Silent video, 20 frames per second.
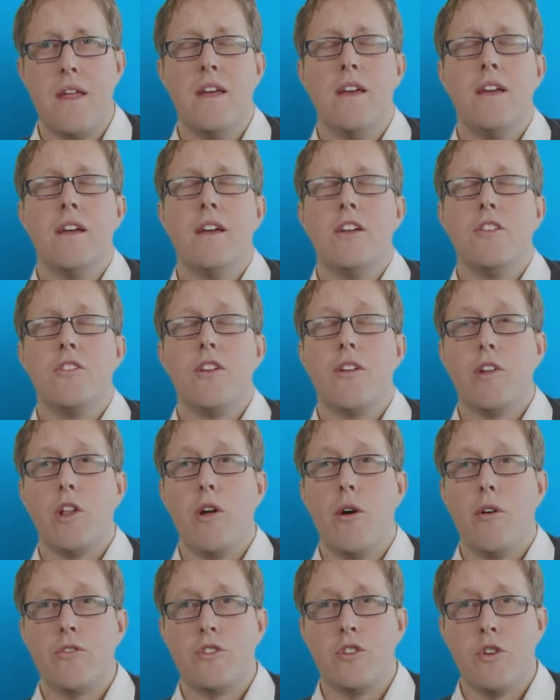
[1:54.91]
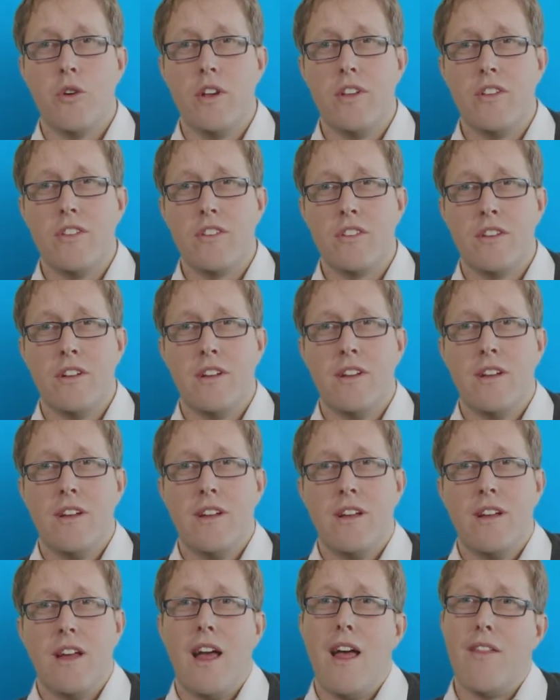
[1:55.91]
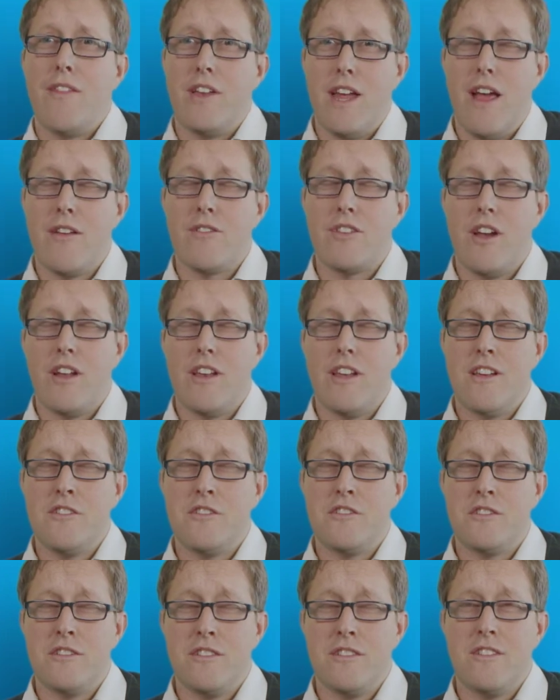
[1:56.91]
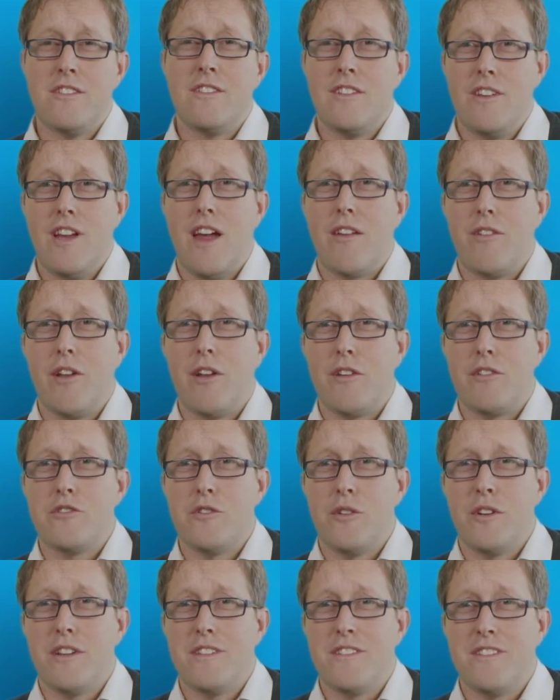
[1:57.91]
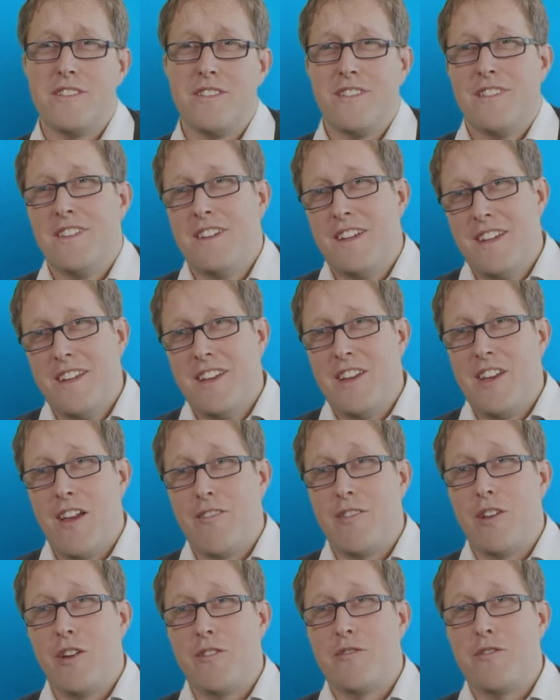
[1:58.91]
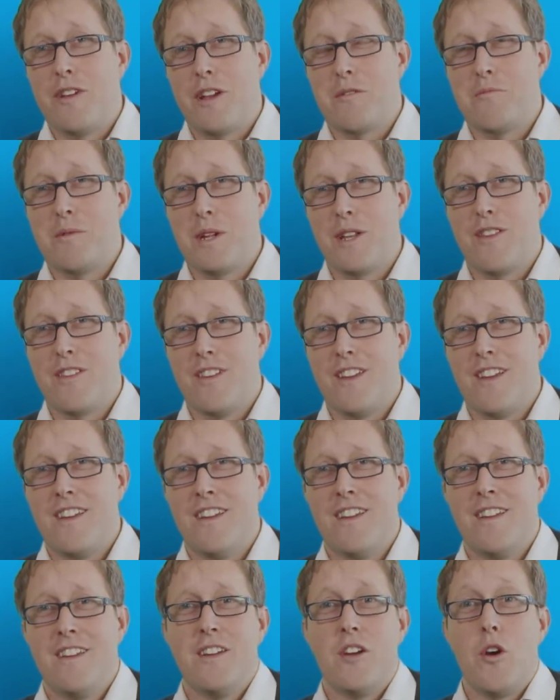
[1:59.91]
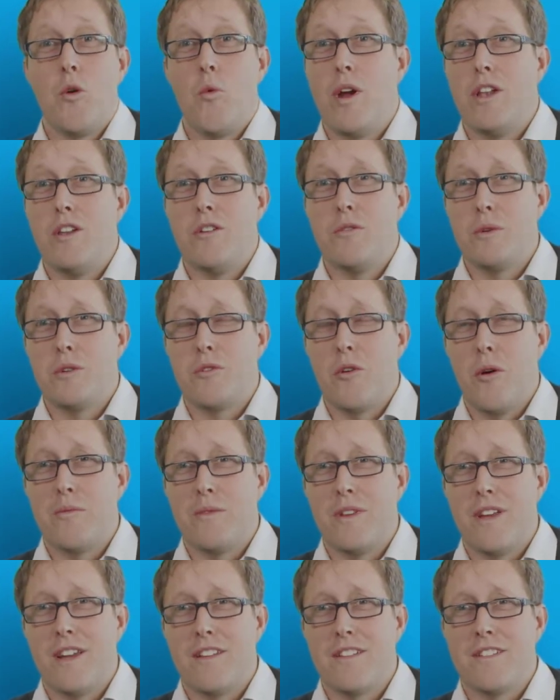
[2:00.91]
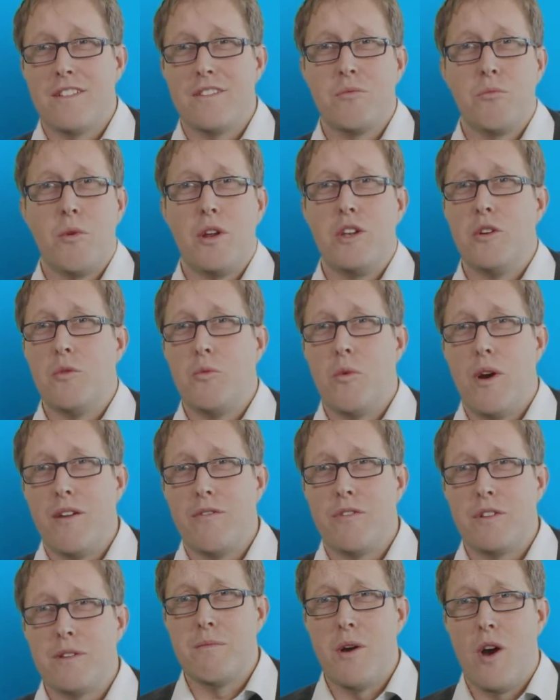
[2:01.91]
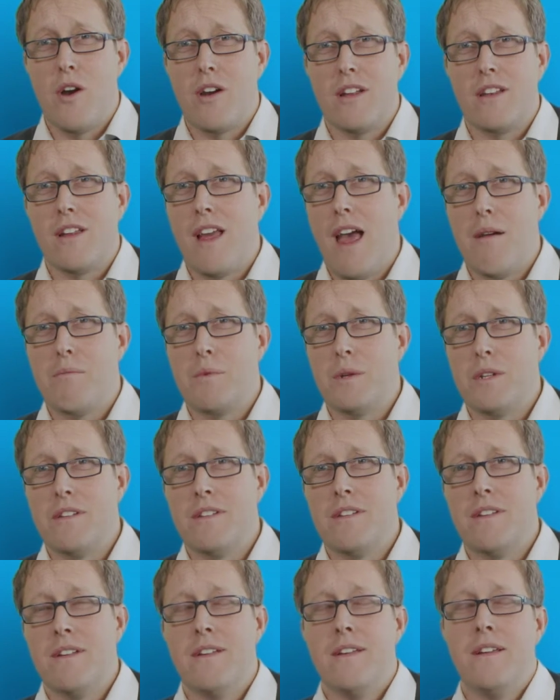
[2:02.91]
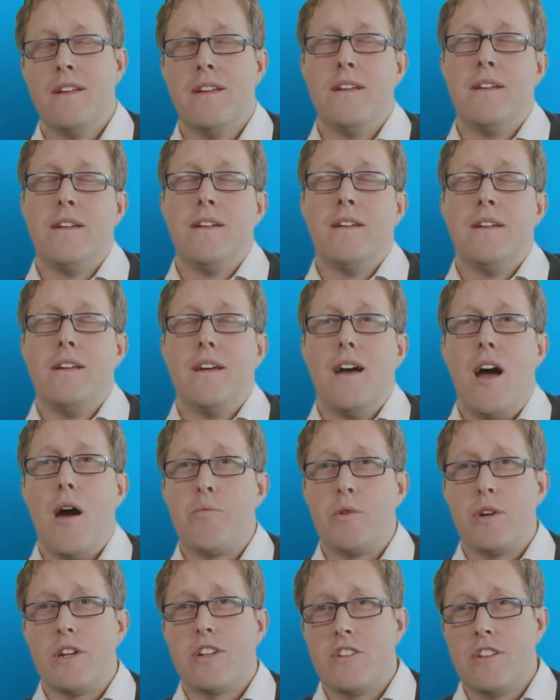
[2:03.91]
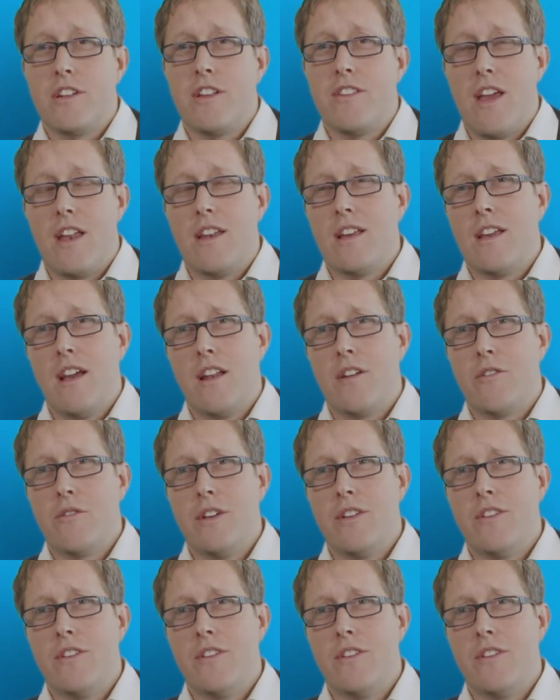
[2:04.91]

So you have a lot of choice, and the downside is you have a lot of choice. You have a lot of flexibility. When do you adopt things? When do you wait market to happen? Our prediction at Technicolor